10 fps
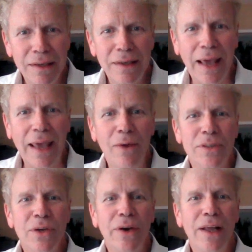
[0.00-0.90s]
Hey,
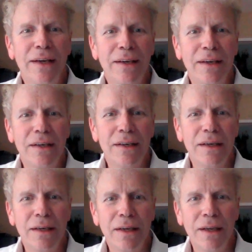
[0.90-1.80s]
what's going on?
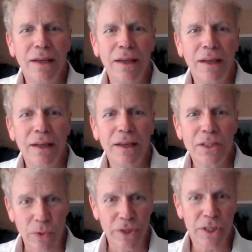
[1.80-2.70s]

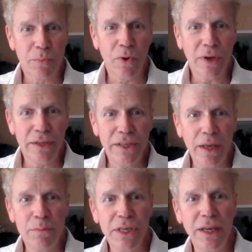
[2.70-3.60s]
Story just broke on T
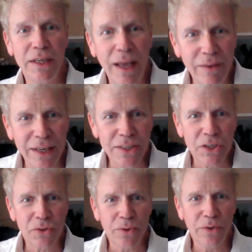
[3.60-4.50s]
M Z. David, is it
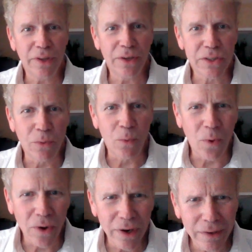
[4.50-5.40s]
true that there's a
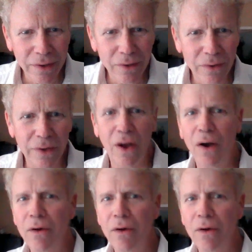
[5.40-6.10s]
warrant? No.